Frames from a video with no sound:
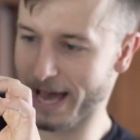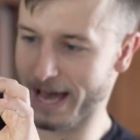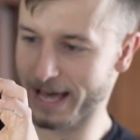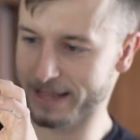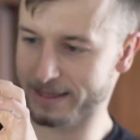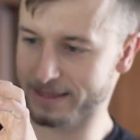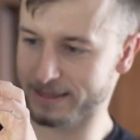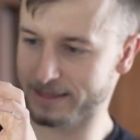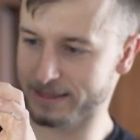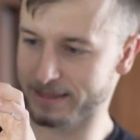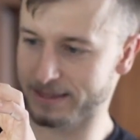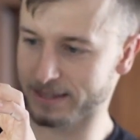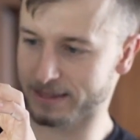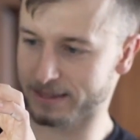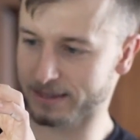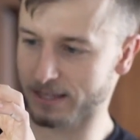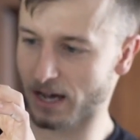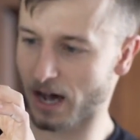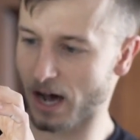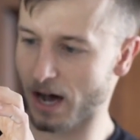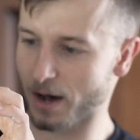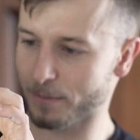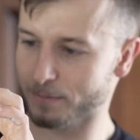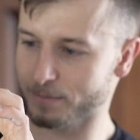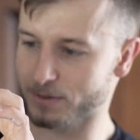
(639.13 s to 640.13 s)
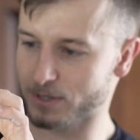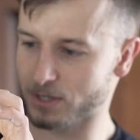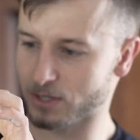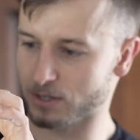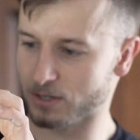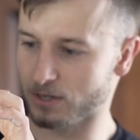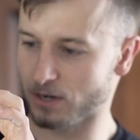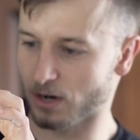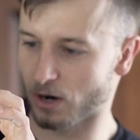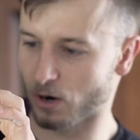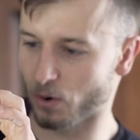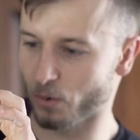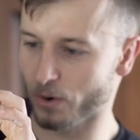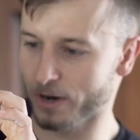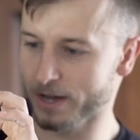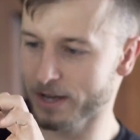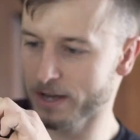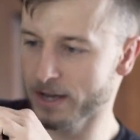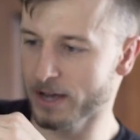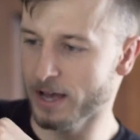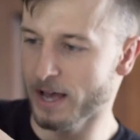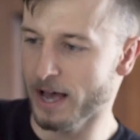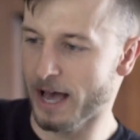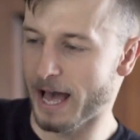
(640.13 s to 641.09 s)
at the top, you know,